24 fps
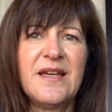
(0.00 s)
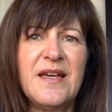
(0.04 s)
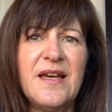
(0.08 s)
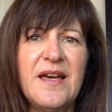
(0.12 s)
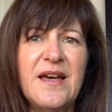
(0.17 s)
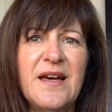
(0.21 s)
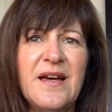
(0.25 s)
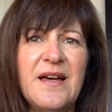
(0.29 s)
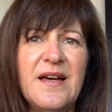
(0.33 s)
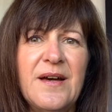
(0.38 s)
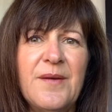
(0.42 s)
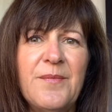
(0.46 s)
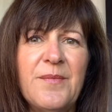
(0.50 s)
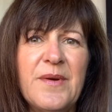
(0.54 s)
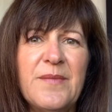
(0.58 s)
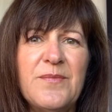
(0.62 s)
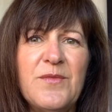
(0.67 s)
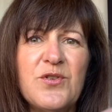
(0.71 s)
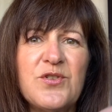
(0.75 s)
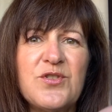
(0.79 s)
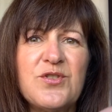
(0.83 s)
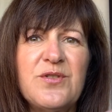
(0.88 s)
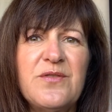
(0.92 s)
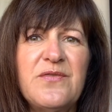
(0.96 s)
Um, I'm
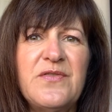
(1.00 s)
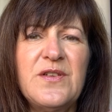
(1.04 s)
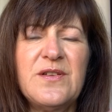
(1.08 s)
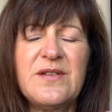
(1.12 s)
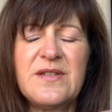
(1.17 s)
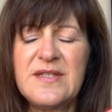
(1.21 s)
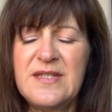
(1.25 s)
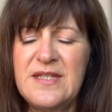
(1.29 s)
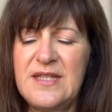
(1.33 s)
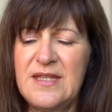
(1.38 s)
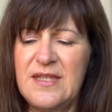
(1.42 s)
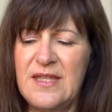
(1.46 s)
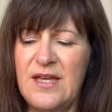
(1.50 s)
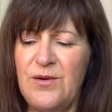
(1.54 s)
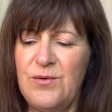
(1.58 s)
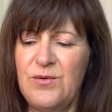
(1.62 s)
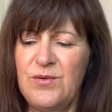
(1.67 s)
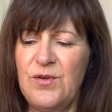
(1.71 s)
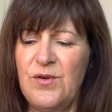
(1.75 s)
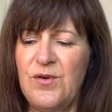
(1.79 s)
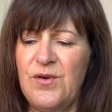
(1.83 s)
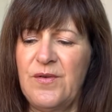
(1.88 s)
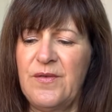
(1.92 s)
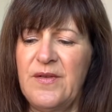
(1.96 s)
not sure if you can see that or
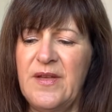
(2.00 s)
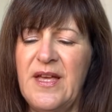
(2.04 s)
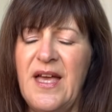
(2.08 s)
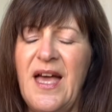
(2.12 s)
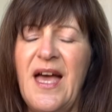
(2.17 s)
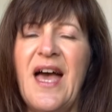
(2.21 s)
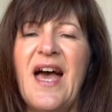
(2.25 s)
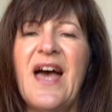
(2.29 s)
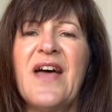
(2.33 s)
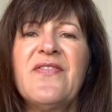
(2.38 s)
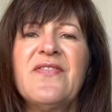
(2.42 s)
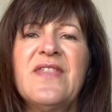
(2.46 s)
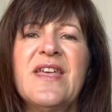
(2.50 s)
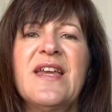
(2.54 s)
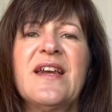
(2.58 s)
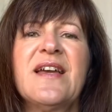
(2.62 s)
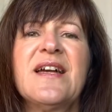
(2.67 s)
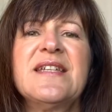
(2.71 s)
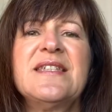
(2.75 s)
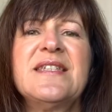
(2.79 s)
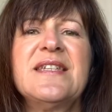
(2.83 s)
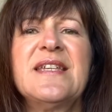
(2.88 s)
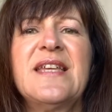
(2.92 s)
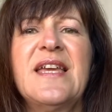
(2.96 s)
not. And then
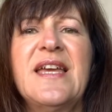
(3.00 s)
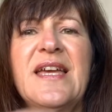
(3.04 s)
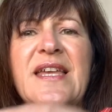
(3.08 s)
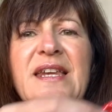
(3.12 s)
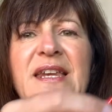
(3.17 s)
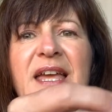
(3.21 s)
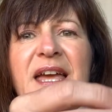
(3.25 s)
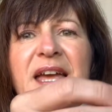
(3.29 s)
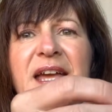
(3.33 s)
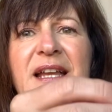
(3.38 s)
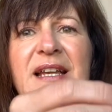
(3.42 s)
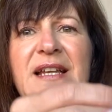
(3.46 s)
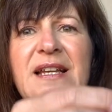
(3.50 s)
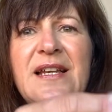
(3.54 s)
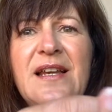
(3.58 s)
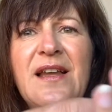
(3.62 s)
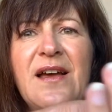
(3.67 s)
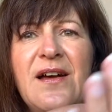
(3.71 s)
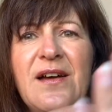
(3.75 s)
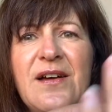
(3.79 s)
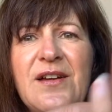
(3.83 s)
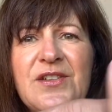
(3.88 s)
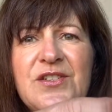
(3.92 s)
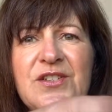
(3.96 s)
I did it in a
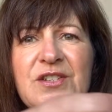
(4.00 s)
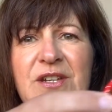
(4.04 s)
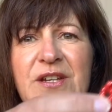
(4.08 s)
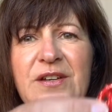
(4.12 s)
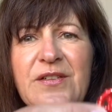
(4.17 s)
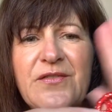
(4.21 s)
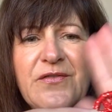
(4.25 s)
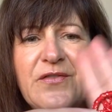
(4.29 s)
larger